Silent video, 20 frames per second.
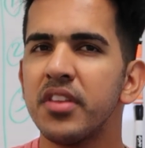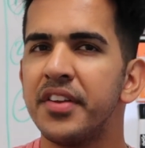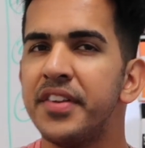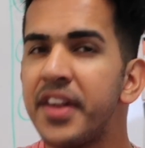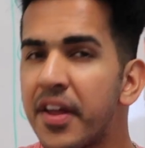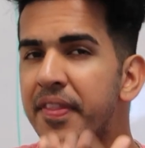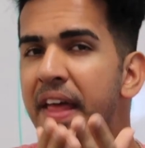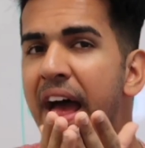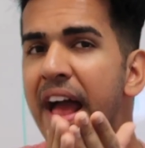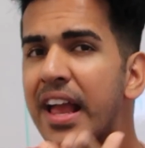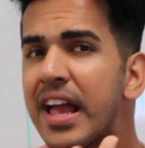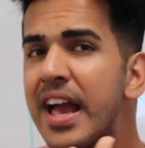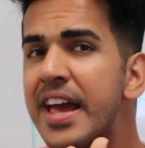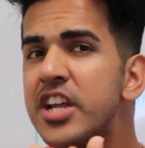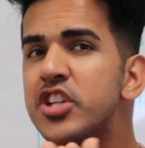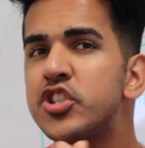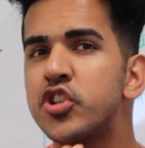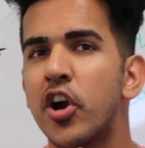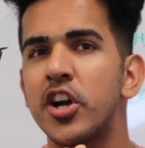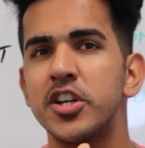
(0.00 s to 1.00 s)
And then that
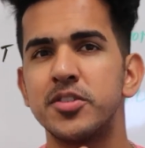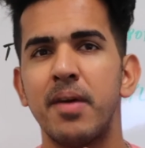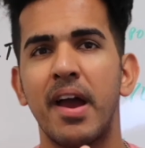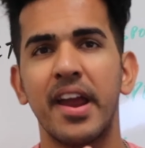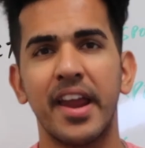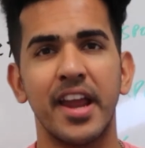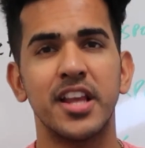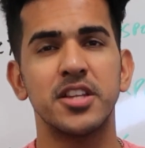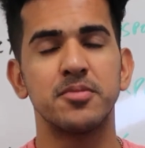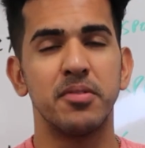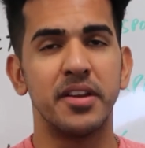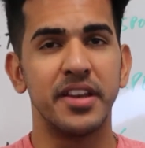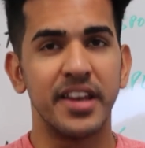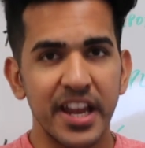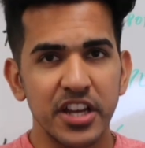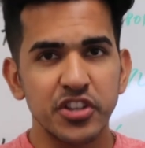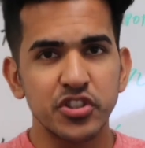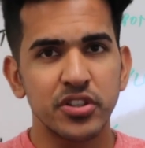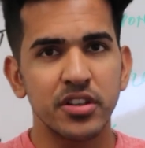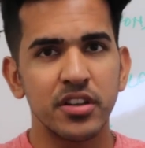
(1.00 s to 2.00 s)
kind of chargeback
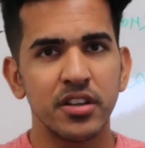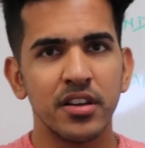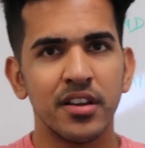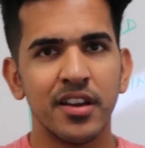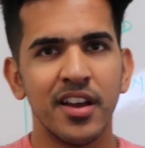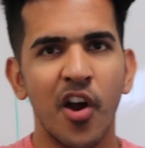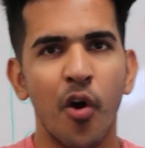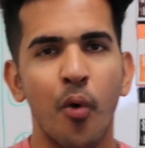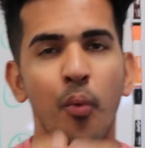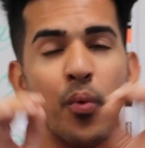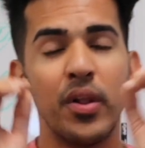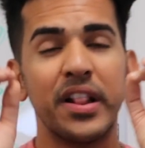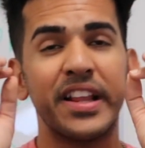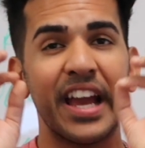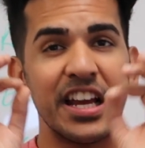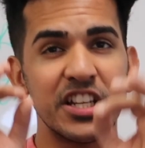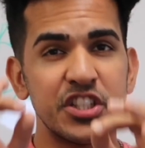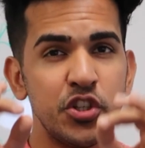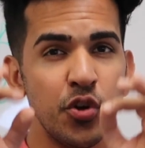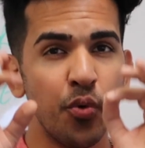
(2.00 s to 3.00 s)
explanation will
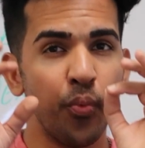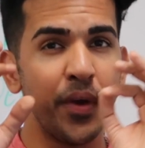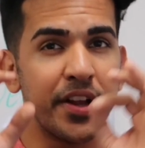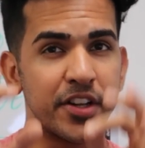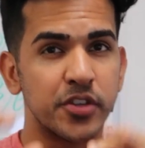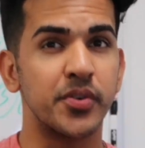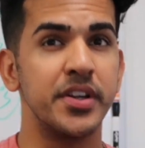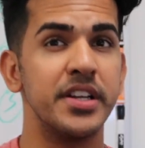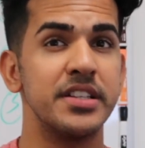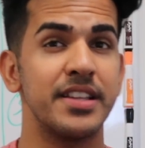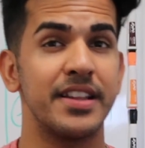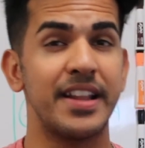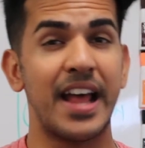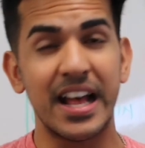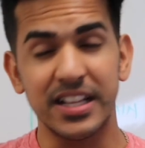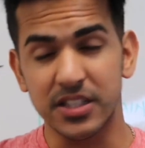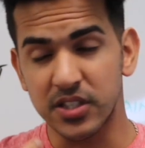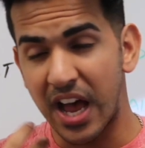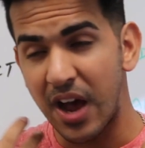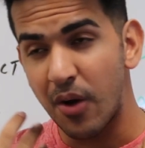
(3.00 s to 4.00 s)
get you victories, and
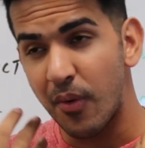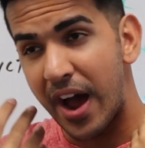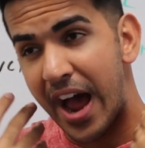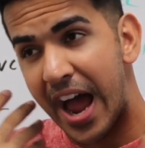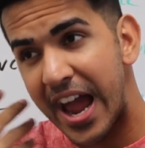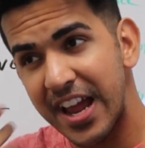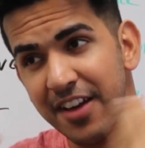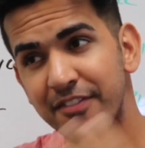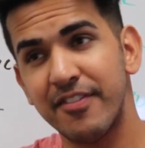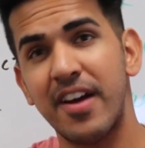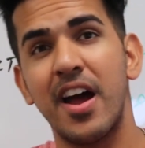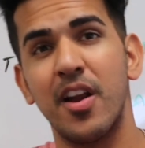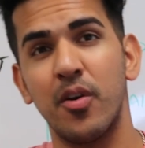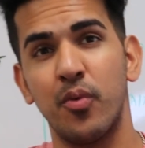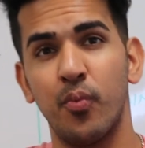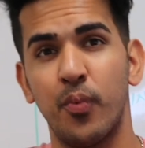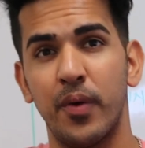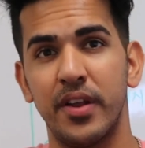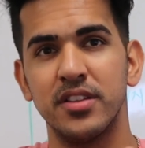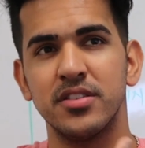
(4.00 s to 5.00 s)
that's how I have
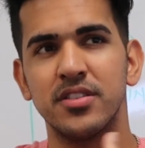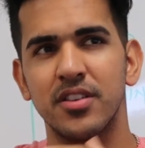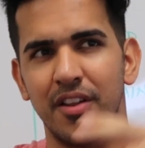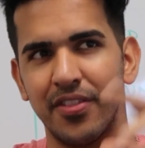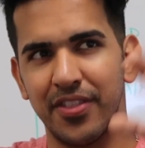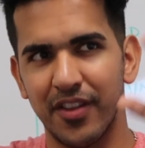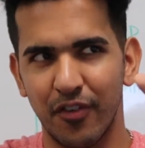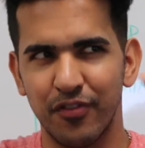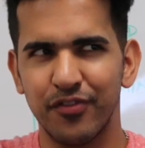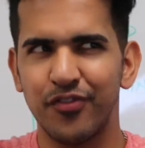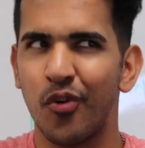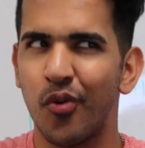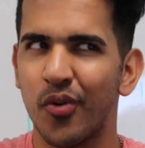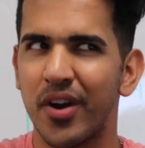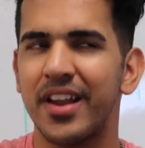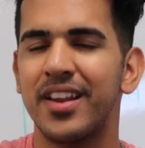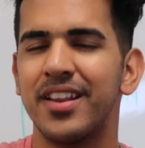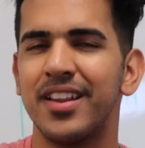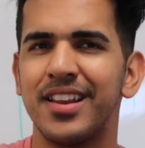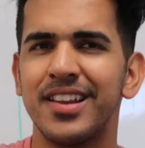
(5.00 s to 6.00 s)
gotten wins on the
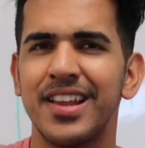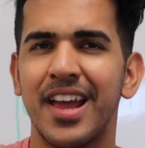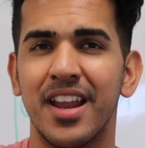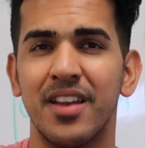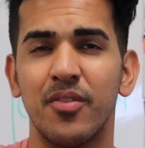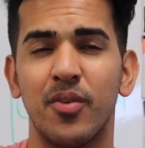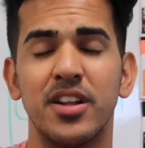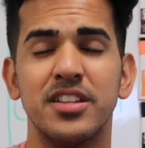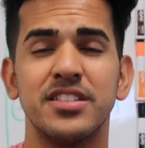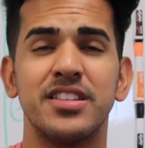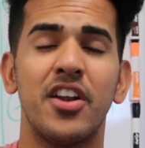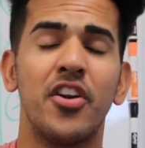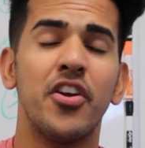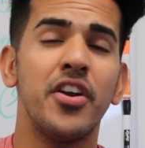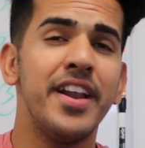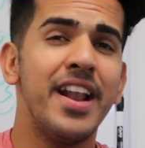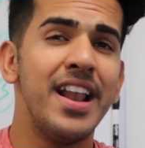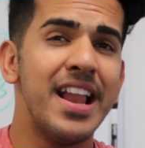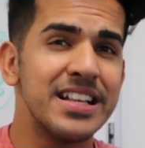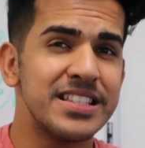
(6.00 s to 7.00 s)
4 out of the 10 ones. They're
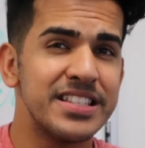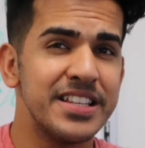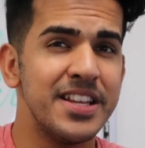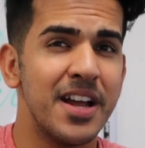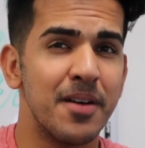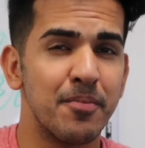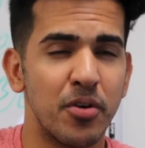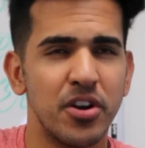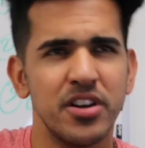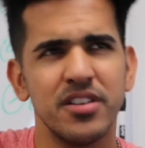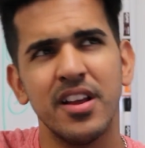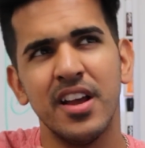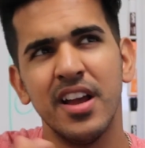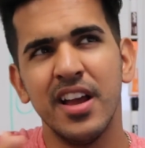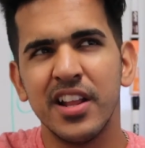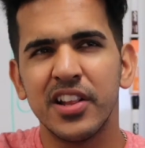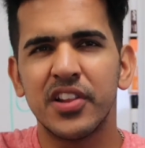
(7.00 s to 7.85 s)
less in number.